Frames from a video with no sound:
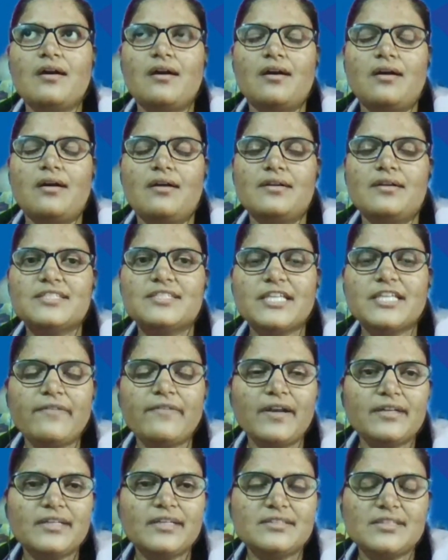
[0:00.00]

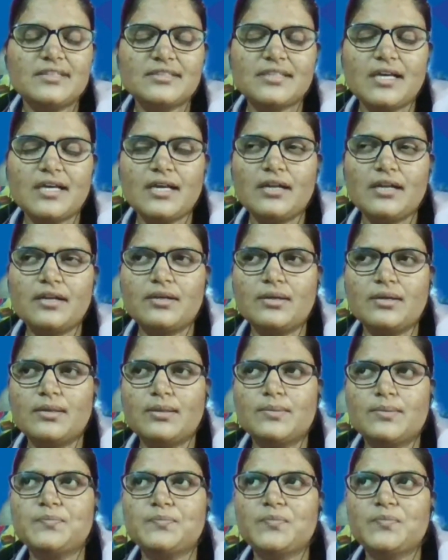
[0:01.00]
Disadvantages are